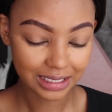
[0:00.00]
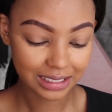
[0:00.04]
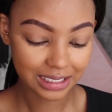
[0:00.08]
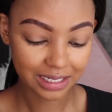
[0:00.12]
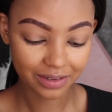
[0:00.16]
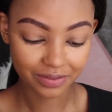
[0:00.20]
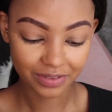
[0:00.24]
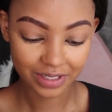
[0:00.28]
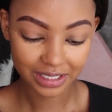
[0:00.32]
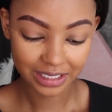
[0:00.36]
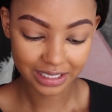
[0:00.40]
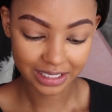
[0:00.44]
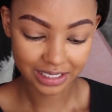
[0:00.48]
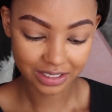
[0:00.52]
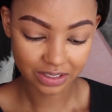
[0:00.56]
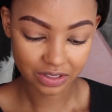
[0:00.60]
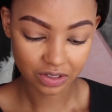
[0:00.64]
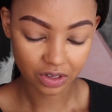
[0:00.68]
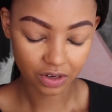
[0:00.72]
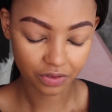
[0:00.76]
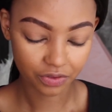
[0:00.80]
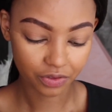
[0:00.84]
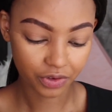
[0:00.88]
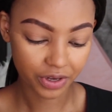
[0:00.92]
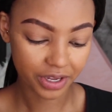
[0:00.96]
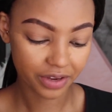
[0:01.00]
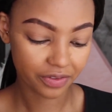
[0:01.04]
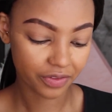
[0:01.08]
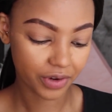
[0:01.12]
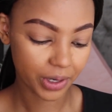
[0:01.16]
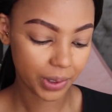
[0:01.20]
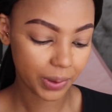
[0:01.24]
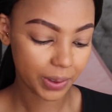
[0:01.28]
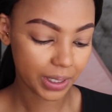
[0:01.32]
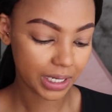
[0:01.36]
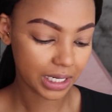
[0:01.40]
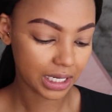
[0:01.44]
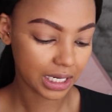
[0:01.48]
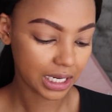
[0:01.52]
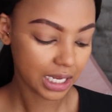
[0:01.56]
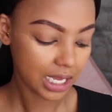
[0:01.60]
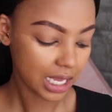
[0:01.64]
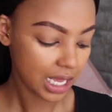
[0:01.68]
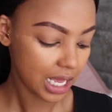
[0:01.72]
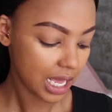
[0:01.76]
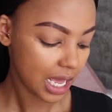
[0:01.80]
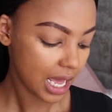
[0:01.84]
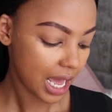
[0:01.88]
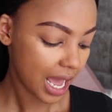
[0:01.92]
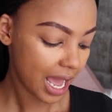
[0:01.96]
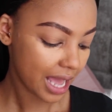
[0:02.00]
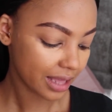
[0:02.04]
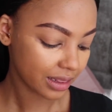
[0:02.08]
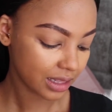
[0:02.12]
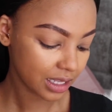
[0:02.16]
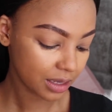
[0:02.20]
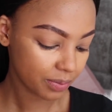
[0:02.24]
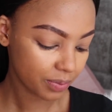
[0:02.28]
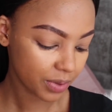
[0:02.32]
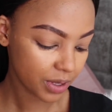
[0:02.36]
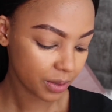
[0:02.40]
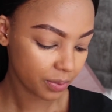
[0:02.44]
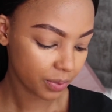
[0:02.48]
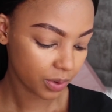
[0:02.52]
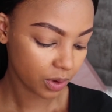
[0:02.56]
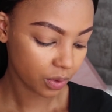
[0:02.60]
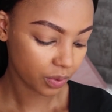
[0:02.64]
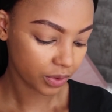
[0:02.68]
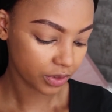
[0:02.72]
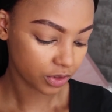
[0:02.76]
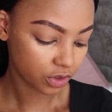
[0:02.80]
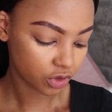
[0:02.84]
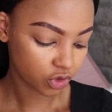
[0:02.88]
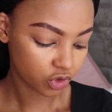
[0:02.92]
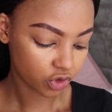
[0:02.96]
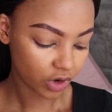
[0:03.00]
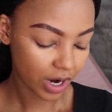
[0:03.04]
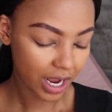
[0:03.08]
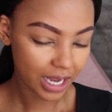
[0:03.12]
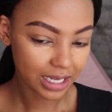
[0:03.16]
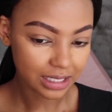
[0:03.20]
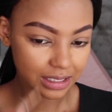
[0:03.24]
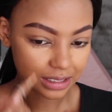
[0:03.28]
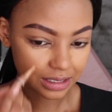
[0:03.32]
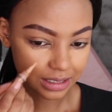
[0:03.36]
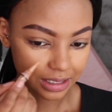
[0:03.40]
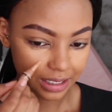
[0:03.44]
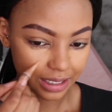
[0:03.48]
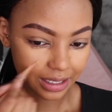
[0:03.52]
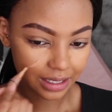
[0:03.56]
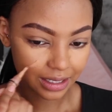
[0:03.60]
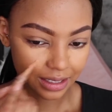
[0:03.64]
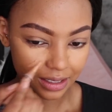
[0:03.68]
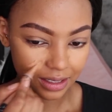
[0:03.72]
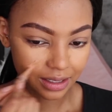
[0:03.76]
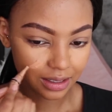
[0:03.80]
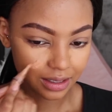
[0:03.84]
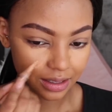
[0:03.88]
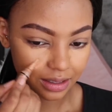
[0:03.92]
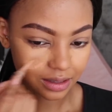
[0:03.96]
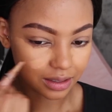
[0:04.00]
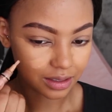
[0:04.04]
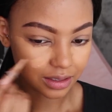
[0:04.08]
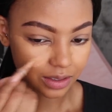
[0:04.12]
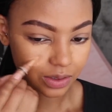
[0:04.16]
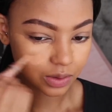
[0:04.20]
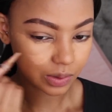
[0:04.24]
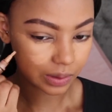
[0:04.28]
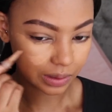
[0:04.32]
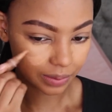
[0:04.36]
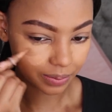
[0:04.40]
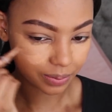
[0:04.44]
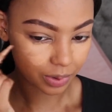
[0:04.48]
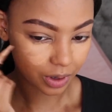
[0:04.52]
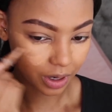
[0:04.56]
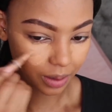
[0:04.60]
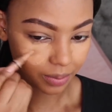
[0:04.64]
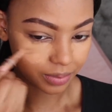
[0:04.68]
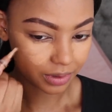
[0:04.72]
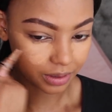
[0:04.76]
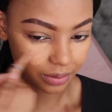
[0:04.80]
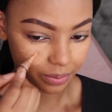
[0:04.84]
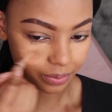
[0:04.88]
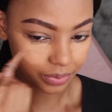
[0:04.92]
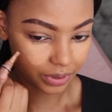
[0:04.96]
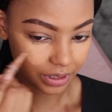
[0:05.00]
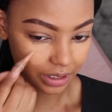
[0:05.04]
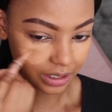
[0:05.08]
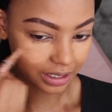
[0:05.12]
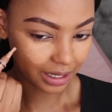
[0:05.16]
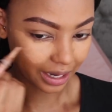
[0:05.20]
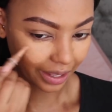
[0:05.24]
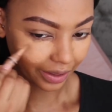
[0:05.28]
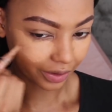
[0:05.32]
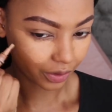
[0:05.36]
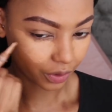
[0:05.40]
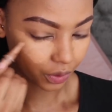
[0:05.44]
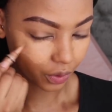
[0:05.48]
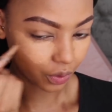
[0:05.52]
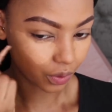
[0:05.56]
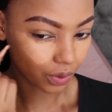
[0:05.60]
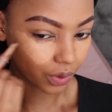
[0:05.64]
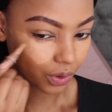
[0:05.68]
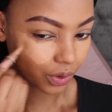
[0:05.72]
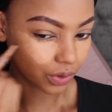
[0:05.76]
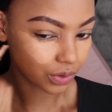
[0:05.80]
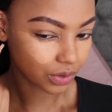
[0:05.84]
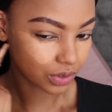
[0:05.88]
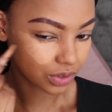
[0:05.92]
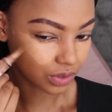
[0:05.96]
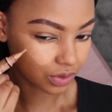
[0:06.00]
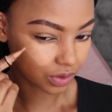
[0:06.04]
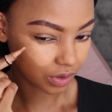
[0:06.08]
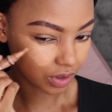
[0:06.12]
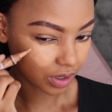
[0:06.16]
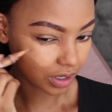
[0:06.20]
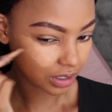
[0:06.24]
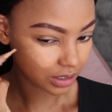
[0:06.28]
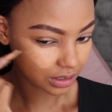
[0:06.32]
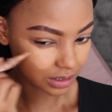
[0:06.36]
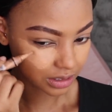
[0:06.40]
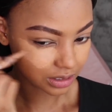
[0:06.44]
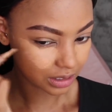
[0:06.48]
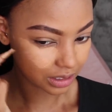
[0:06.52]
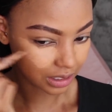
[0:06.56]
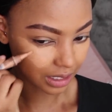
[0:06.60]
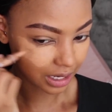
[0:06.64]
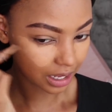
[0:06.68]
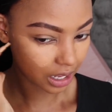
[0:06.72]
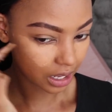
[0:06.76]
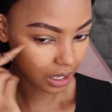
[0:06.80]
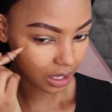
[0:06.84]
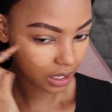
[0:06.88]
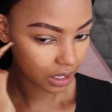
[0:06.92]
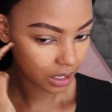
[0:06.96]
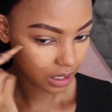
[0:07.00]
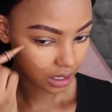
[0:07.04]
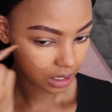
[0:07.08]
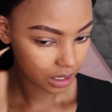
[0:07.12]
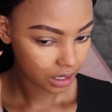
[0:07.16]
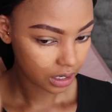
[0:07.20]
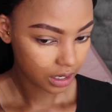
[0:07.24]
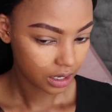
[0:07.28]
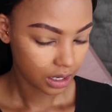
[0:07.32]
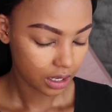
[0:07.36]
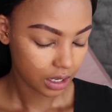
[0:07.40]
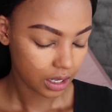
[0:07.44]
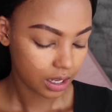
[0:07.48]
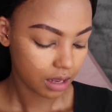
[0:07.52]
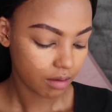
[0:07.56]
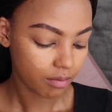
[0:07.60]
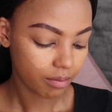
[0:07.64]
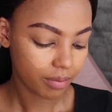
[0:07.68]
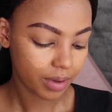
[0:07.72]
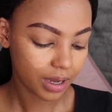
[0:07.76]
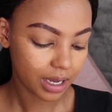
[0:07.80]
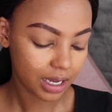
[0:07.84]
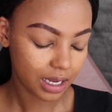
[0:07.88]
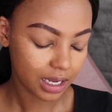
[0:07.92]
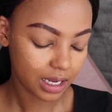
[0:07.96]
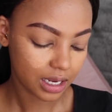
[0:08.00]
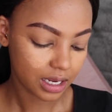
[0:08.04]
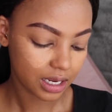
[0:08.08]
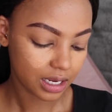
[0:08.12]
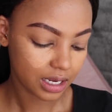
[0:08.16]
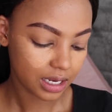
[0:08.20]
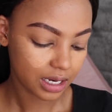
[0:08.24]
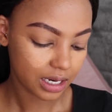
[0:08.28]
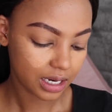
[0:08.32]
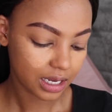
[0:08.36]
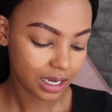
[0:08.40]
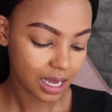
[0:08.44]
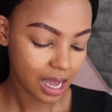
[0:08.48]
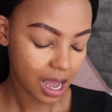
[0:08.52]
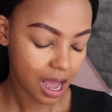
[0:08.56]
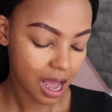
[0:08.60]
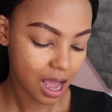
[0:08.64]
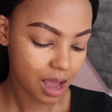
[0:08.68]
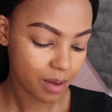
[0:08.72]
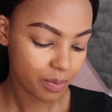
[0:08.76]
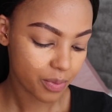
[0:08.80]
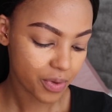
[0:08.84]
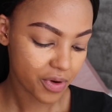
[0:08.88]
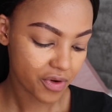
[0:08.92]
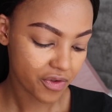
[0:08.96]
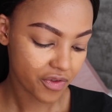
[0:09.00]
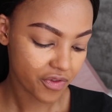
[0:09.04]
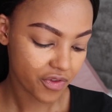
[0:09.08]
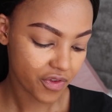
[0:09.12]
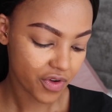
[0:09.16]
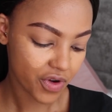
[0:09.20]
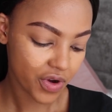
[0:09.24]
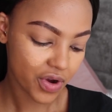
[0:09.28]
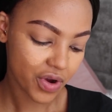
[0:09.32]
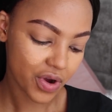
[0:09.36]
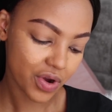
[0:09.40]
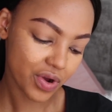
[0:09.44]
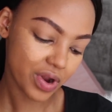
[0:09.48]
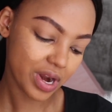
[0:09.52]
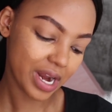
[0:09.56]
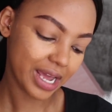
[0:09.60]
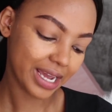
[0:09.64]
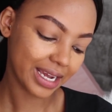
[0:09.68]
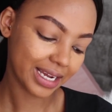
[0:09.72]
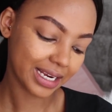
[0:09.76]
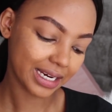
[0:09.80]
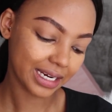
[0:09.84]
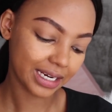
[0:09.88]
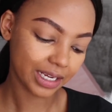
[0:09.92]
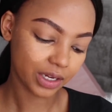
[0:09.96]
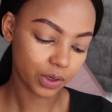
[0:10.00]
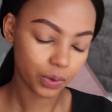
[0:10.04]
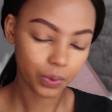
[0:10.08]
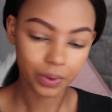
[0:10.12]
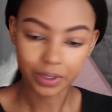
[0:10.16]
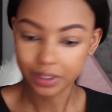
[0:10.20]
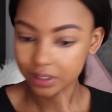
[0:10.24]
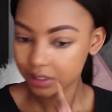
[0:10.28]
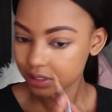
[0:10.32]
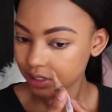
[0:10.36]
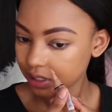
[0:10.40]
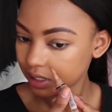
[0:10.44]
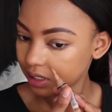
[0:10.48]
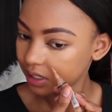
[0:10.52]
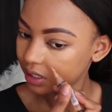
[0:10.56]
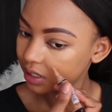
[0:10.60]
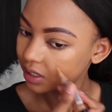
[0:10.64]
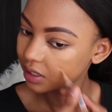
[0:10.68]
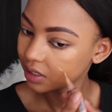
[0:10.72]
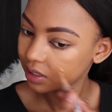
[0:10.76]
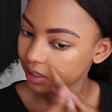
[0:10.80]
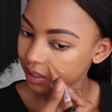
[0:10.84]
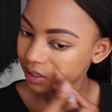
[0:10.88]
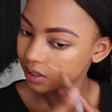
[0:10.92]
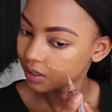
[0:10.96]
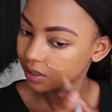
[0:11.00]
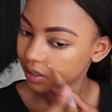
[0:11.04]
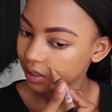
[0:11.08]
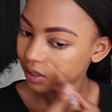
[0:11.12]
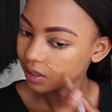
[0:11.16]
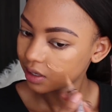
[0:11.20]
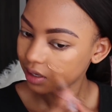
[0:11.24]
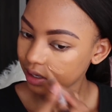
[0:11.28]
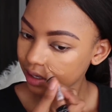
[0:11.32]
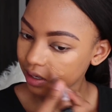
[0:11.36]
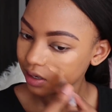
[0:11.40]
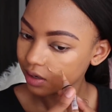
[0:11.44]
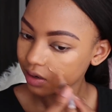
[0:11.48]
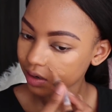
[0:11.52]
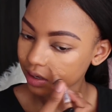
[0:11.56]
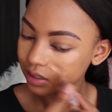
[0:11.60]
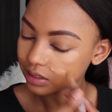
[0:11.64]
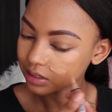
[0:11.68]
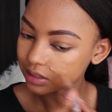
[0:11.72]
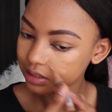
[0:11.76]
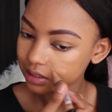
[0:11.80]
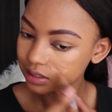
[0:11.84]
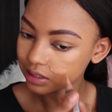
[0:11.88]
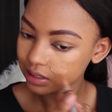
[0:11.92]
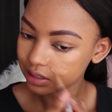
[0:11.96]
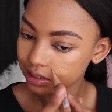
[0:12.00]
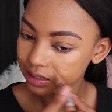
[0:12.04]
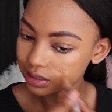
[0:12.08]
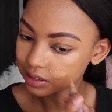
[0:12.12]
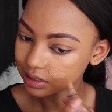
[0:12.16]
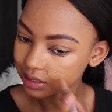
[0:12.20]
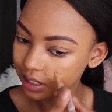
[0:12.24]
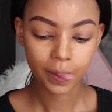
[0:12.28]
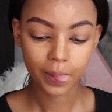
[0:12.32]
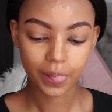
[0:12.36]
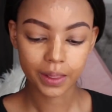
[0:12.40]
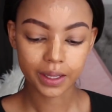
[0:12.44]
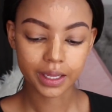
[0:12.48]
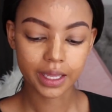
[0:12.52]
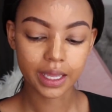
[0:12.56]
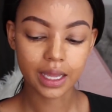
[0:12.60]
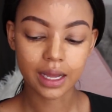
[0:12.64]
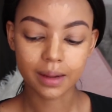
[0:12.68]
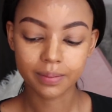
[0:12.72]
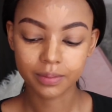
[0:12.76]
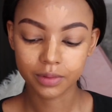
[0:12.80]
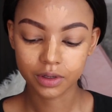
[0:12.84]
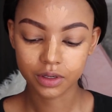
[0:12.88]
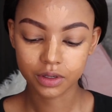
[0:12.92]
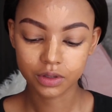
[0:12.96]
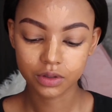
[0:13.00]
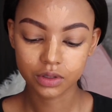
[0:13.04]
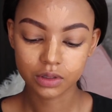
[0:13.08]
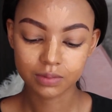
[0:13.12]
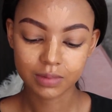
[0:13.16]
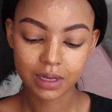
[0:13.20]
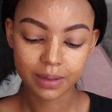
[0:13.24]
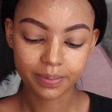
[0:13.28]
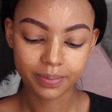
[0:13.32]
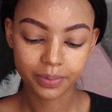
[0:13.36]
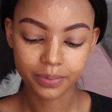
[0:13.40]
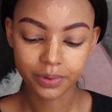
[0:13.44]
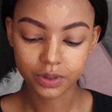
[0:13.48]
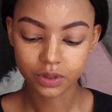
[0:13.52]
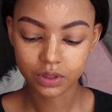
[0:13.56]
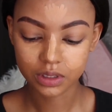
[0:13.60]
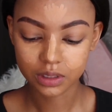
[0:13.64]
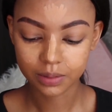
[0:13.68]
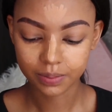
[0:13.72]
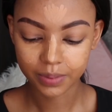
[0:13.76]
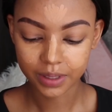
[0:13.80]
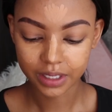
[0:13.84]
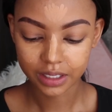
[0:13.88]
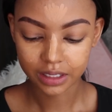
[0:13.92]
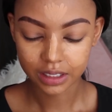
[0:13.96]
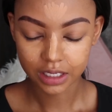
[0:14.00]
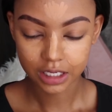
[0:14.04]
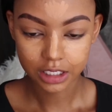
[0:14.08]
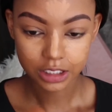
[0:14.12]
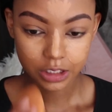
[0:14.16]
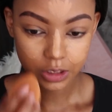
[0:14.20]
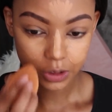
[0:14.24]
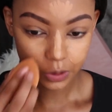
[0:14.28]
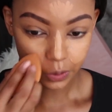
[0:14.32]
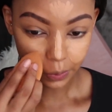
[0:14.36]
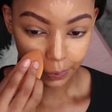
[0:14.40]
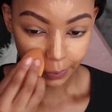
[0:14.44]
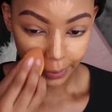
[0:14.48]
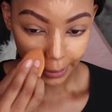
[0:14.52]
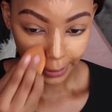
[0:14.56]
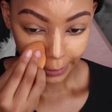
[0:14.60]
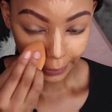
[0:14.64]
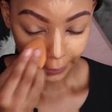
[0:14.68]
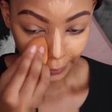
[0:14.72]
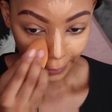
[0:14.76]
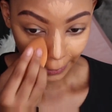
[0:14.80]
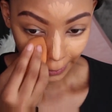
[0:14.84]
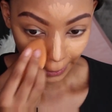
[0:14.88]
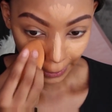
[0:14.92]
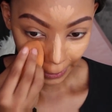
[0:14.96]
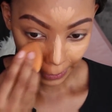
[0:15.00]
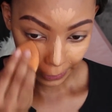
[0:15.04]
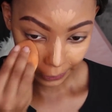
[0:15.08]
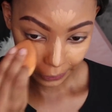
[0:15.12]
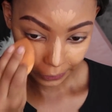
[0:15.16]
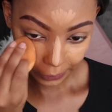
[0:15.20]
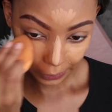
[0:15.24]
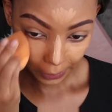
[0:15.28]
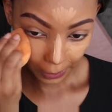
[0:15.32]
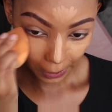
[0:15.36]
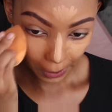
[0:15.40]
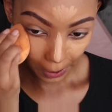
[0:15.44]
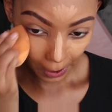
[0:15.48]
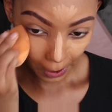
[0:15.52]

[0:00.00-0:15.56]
Definitely is not for everyone. I think people with dry skin, this would probably be like your go-to concealer, but I prefer like liquid concealers. Okay, I'm gonna use my beauty blender to blend that out,